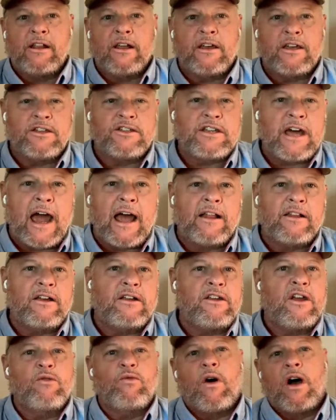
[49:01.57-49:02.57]
Gilligan's
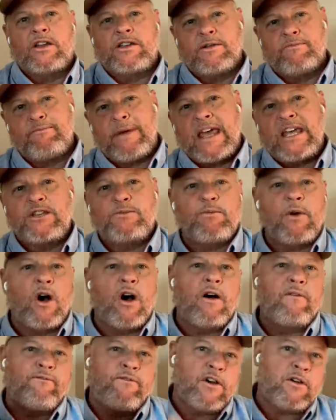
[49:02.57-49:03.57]
Island, you're watching
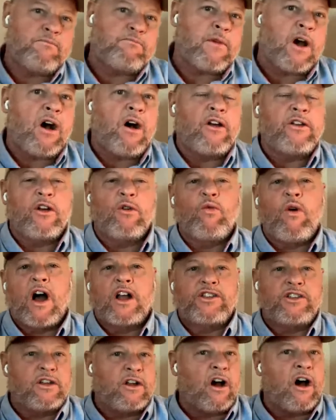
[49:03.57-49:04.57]
baseball, football, you're
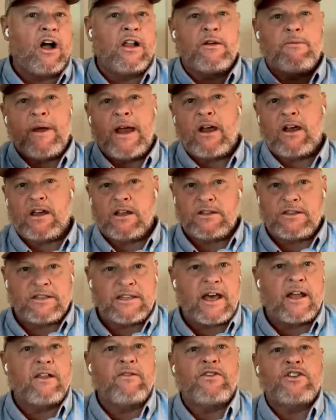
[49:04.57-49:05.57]
watching all-American
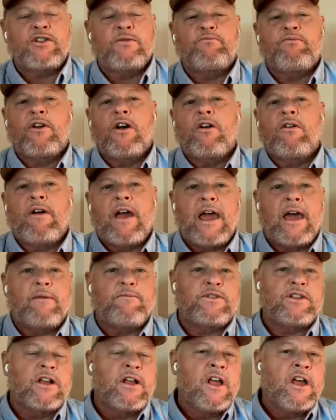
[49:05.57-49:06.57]
television
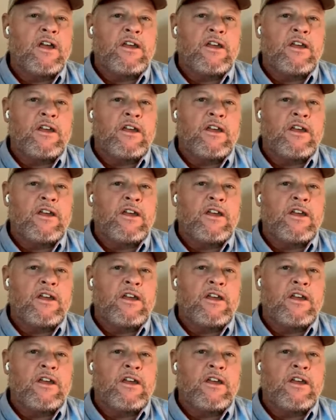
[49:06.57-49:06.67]
programs,